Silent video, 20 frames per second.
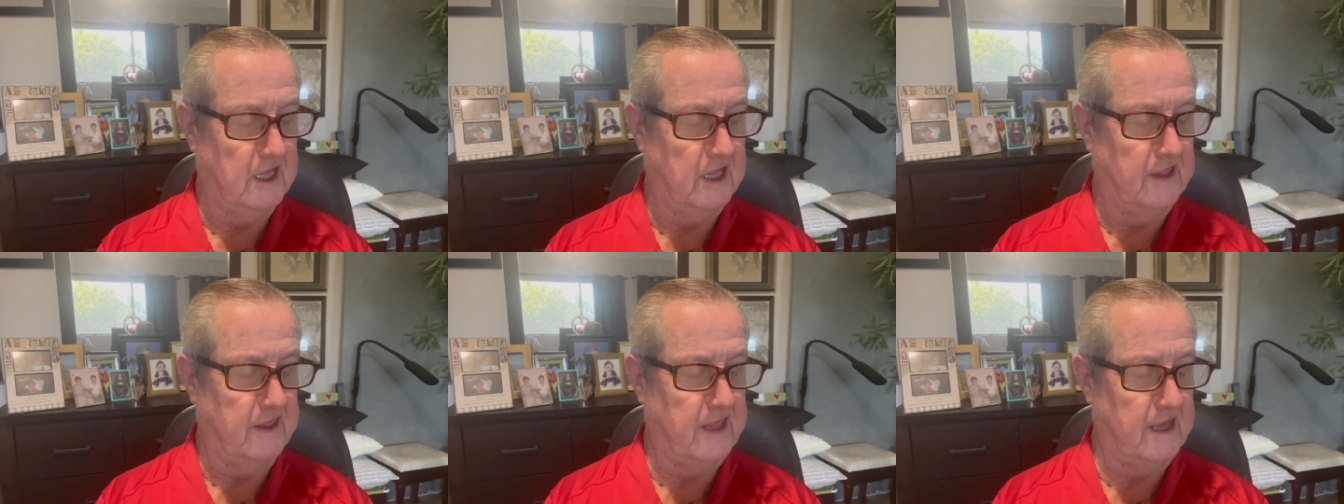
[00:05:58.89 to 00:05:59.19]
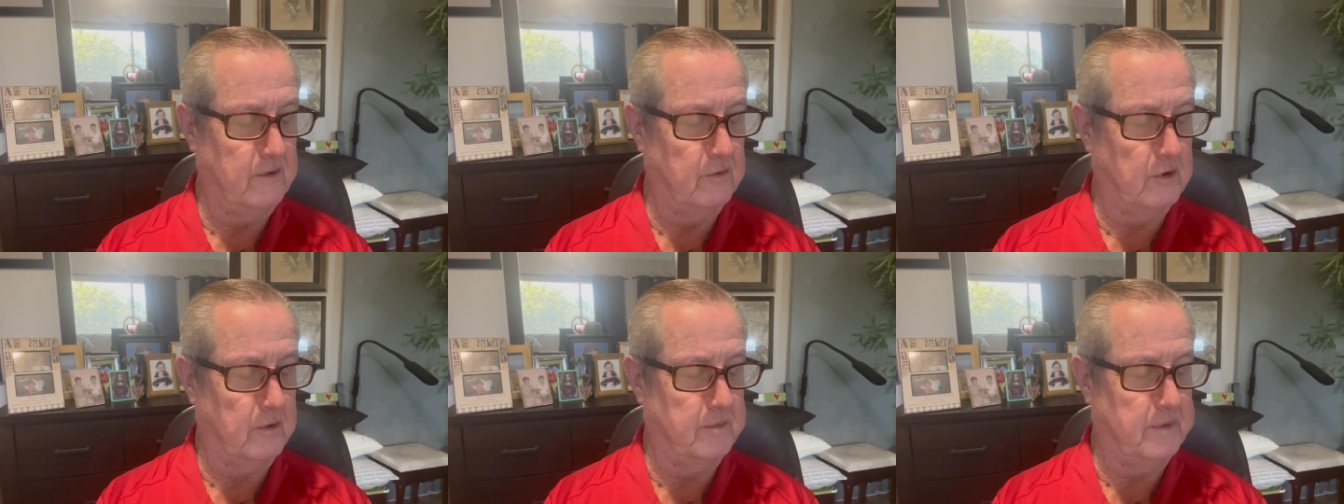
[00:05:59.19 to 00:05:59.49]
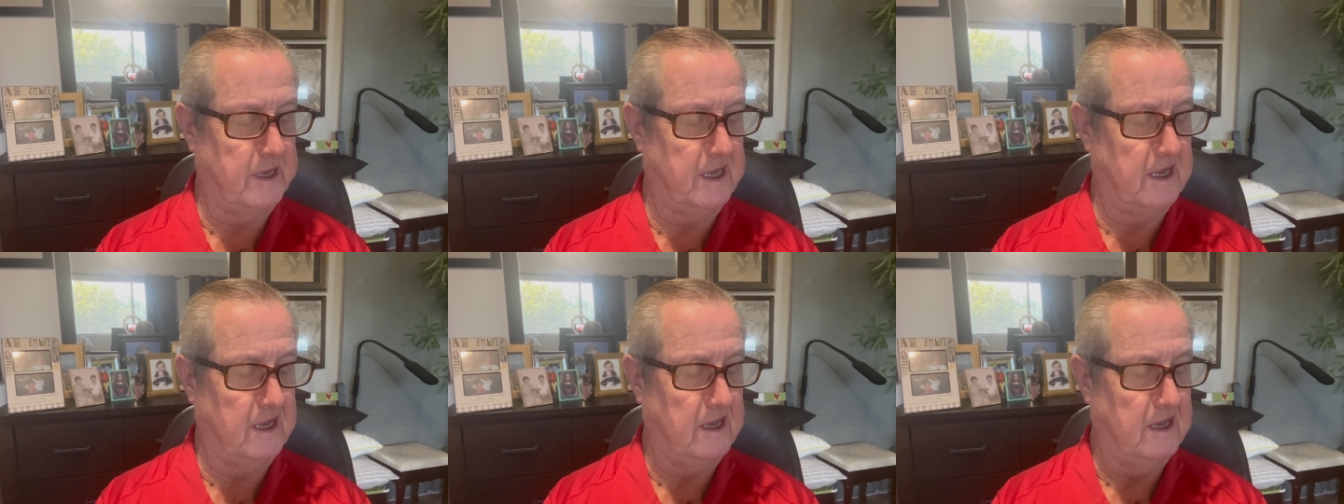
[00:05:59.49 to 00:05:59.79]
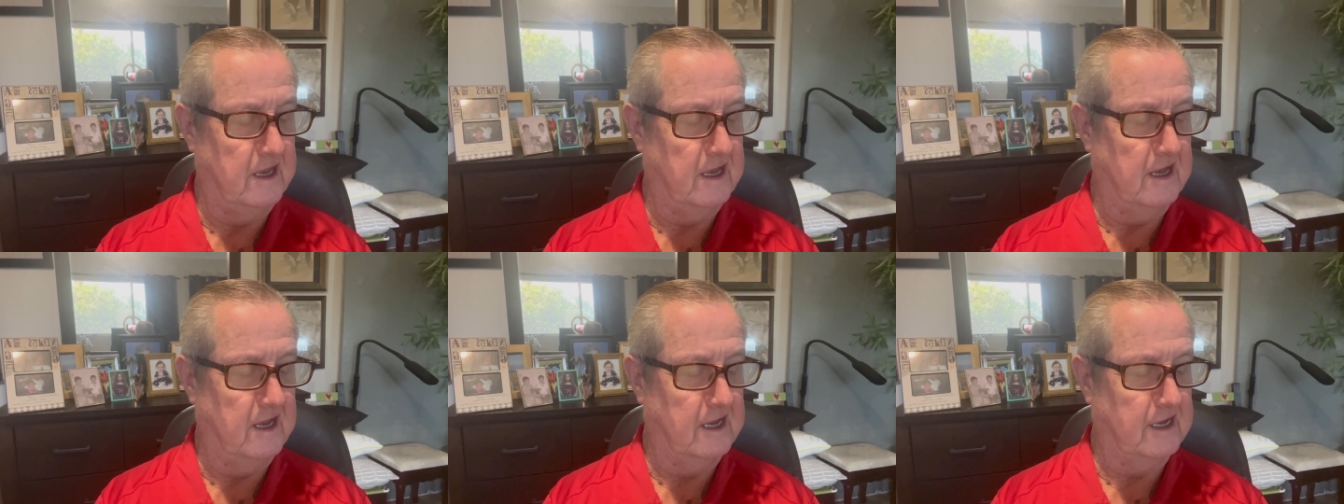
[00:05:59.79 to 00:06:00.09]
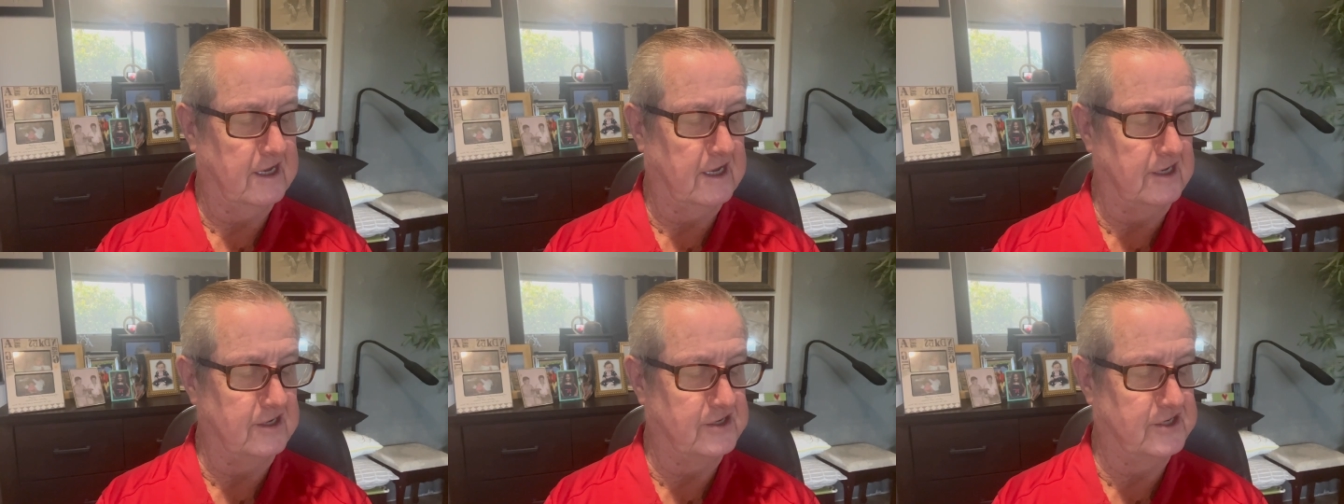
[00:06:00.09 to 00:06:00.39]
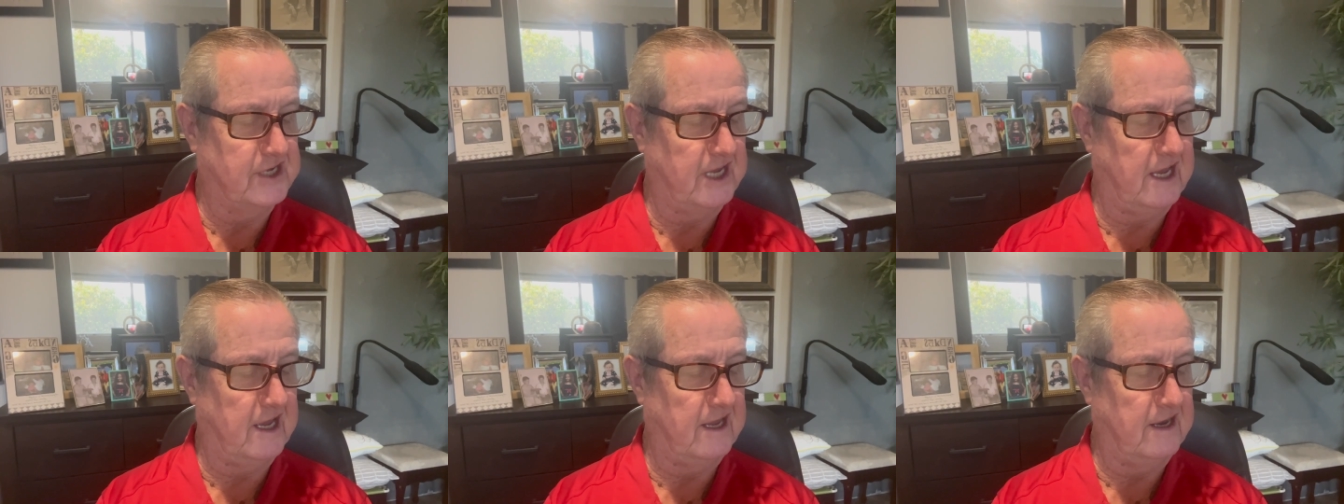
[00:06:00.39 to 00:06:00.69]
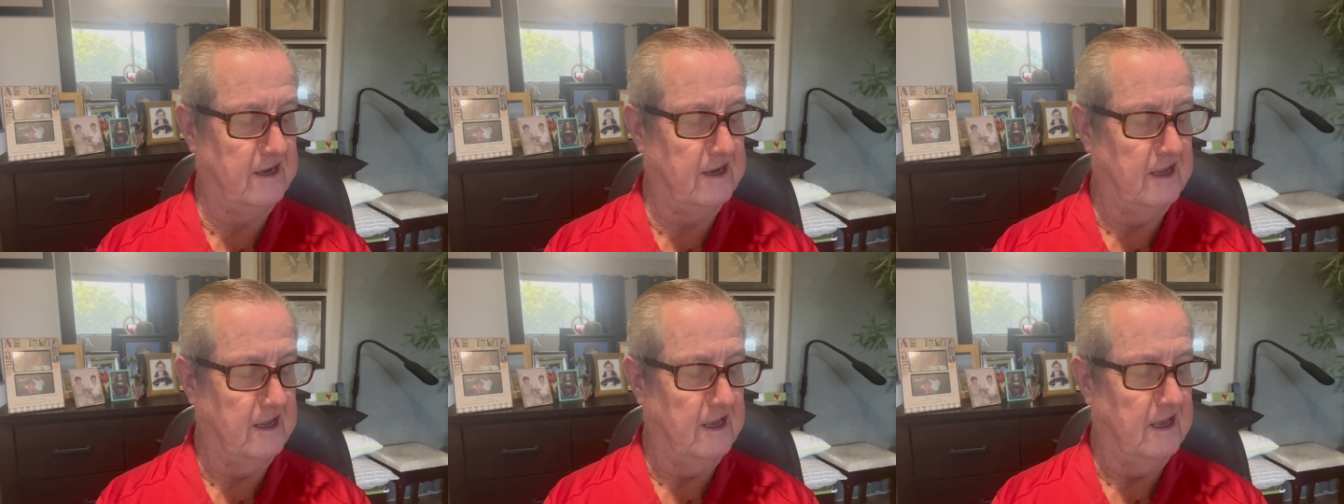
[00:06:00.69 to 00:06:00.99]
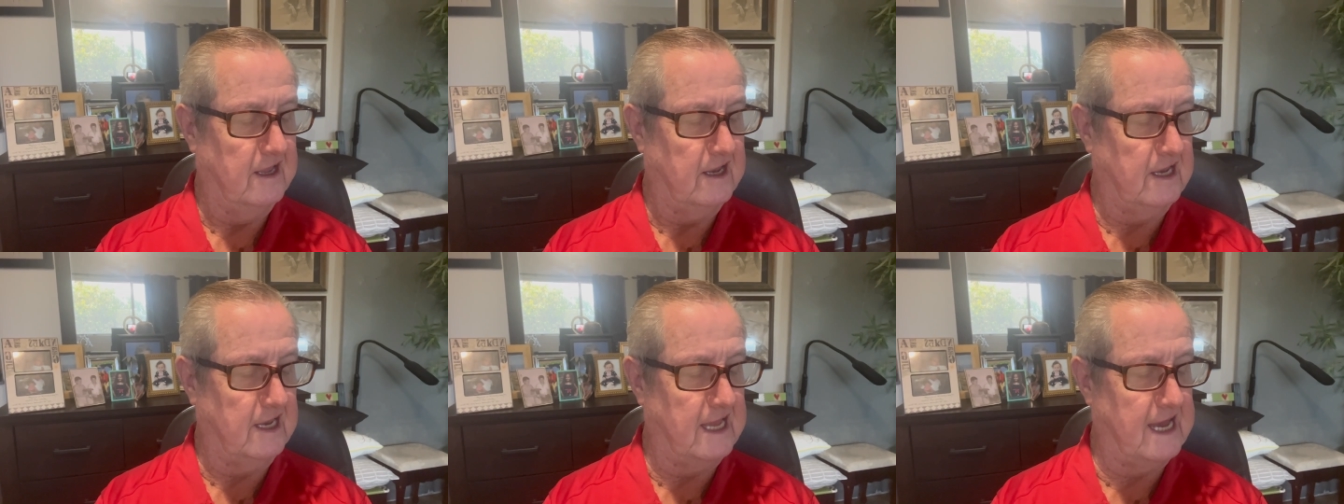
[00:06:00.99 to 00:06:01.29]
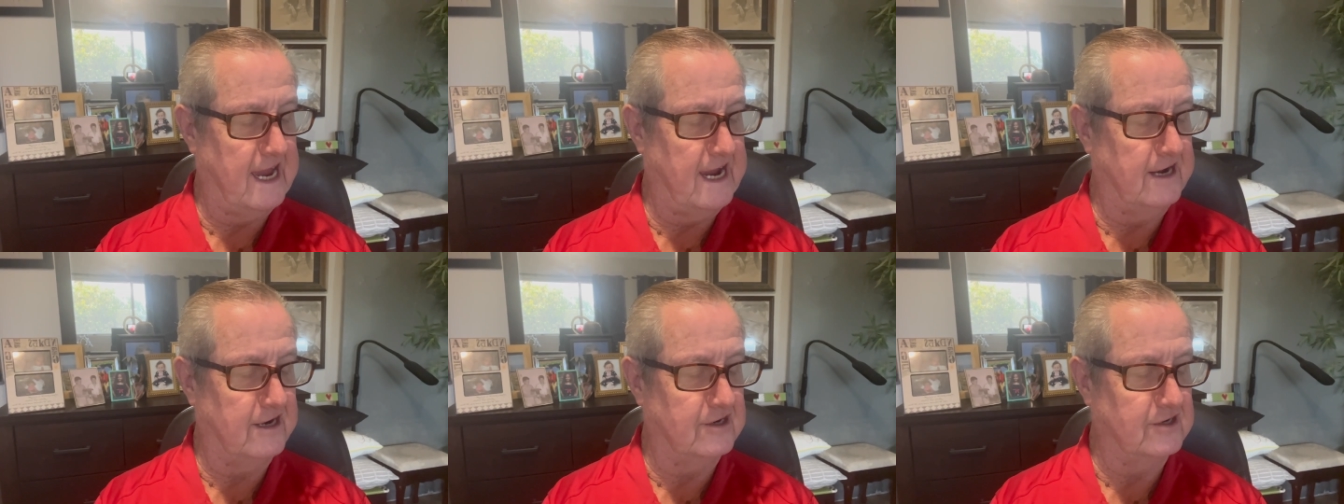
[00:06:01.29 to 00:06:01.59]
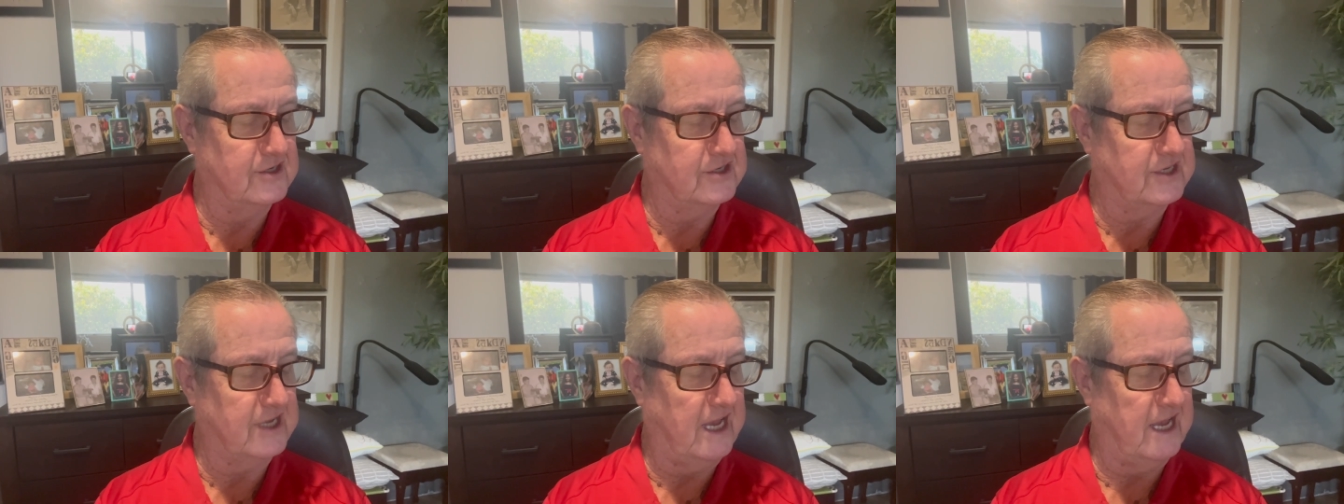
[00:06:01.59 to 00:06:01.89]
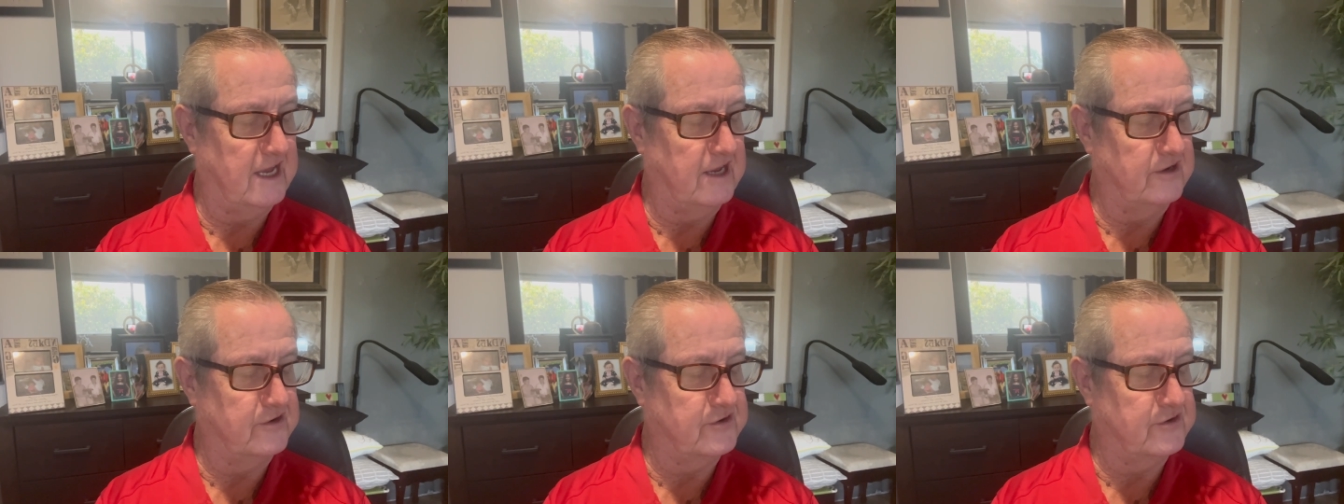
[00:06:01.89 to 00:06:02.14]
they will be content liars and